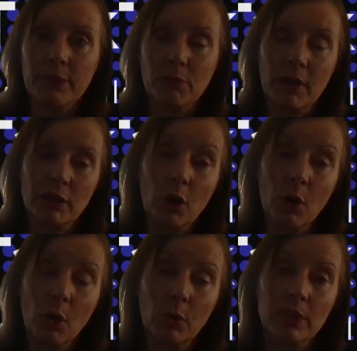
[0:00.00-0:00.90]

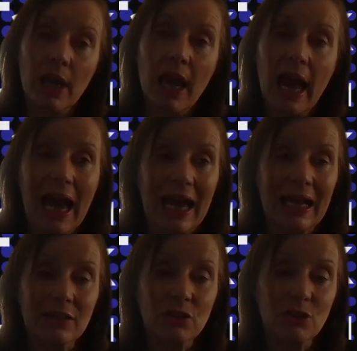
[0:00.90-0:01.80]
threshold,
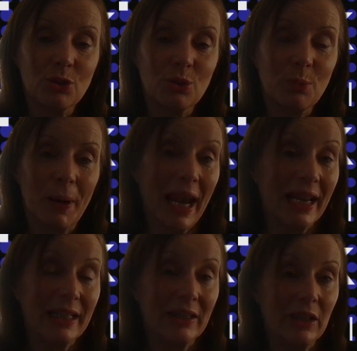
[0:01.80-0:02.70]
and you're
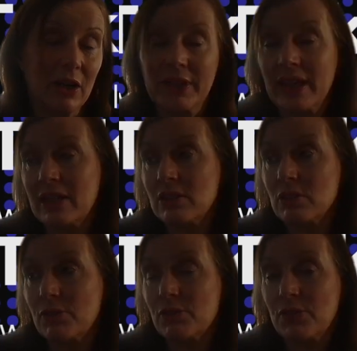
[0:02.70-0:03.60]
planning at the end
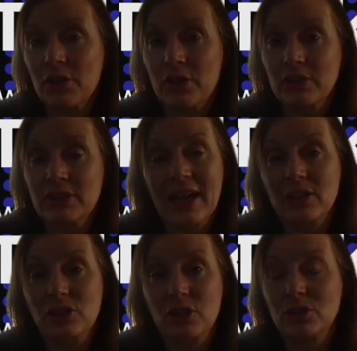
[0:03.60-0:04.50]
of the
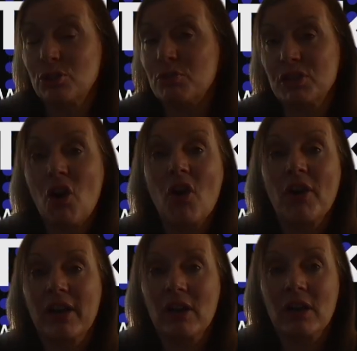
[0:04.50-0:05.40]
tax year to
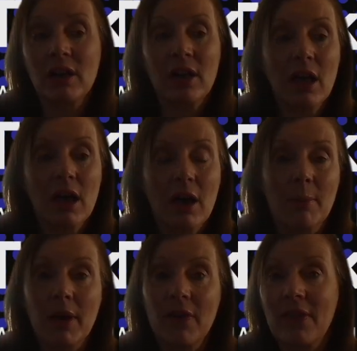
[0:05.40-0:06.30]
retire,
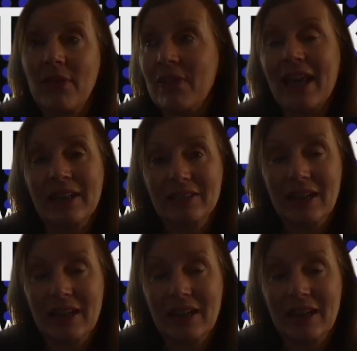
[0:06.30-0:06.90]
and then the next